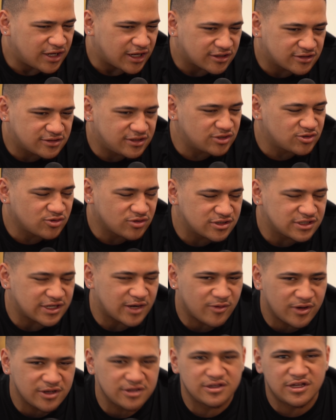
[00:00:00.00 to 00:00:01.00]
like, there's always
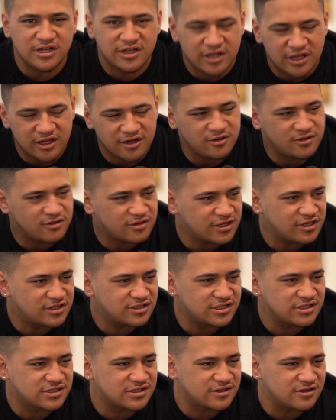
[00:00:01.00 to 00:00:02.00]
that one dickhead who
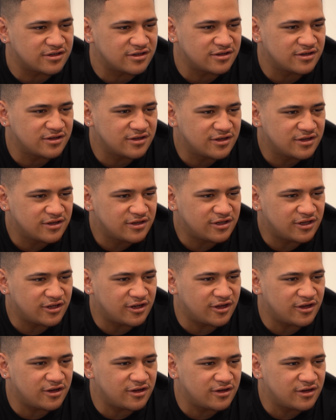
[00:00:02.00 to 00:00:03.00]
thinks he's the,
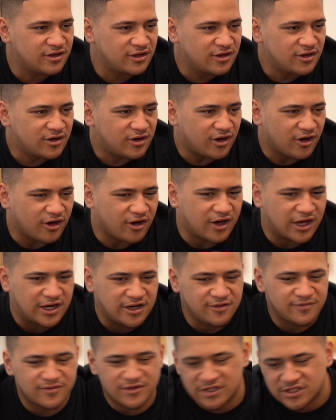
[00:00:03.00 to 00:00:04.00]
oh, I
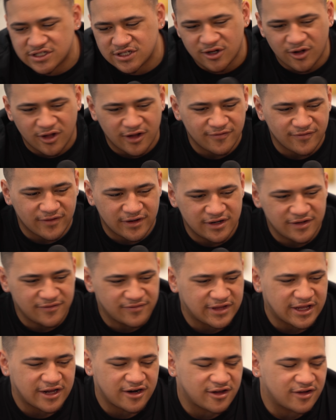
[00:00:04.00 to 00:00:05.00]
lived this life, I
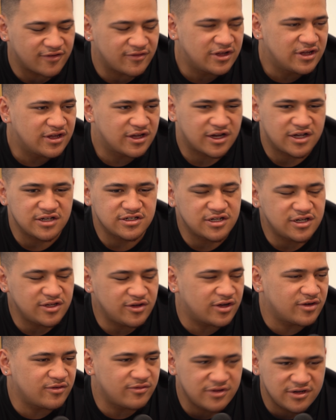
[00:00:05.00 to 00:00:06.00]
lived that life. Because
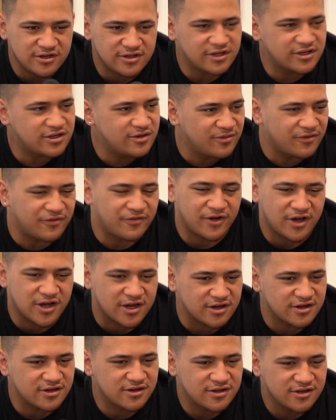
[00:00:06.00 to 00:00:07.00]
I really don't give a
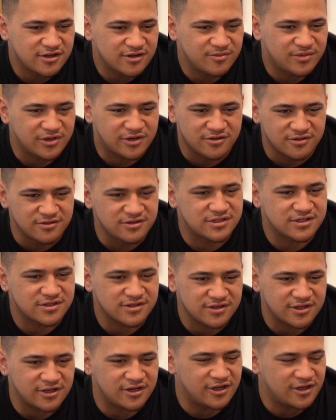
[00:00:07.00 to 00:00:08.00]
fuck. Because,
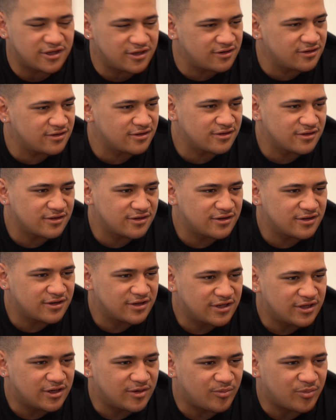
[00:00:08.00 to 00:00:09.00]

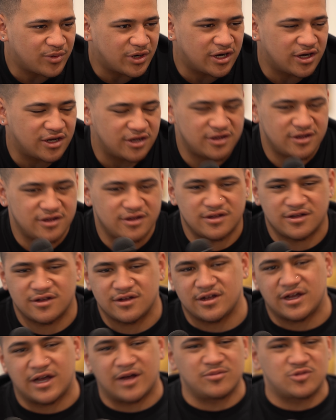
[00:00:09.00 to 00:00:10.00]
bro,
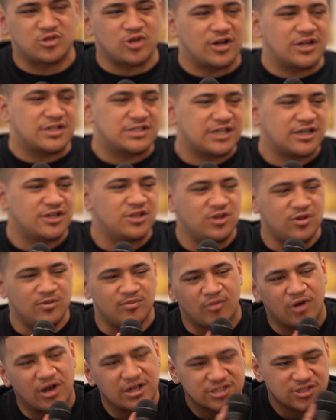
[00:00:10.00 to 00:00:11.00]
I'm trying to tell you
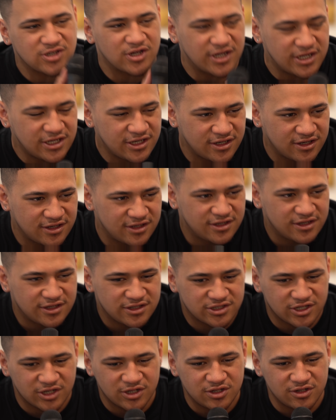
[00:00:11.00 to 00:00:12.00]
my side
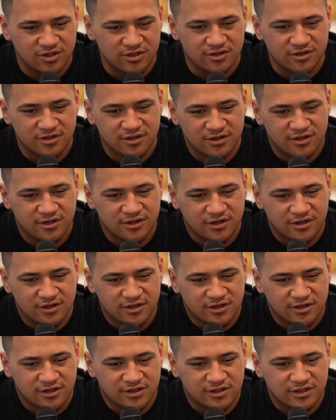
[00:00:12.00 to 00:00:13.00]
so
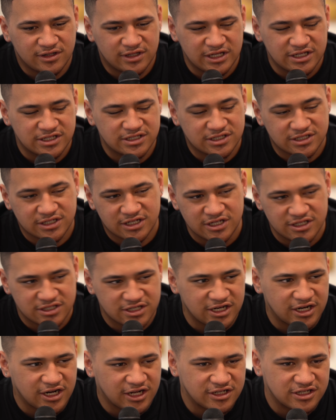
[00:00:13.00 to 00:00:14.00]
these kids
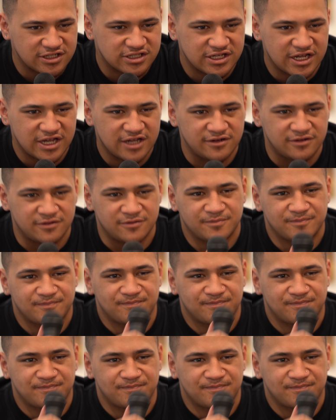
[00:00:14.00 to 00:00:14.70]
can understand.